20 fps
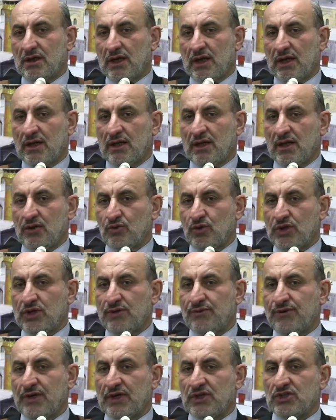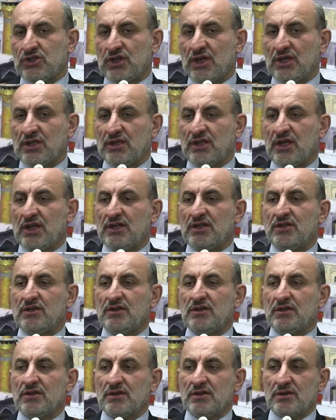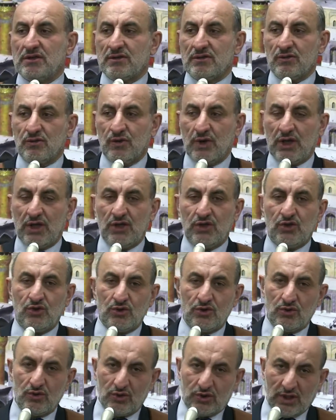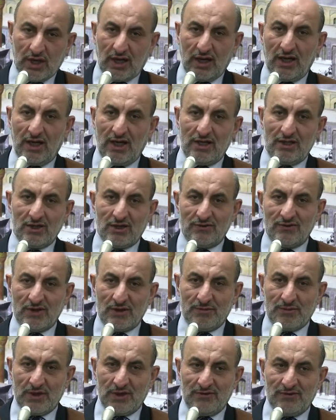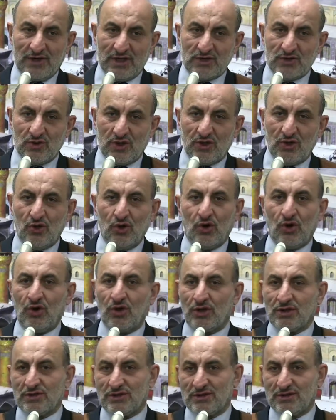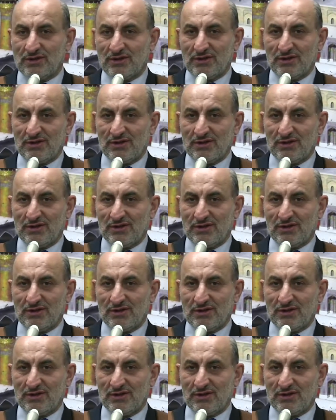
and then we differentiate, did we do taqlid of the previous one or not?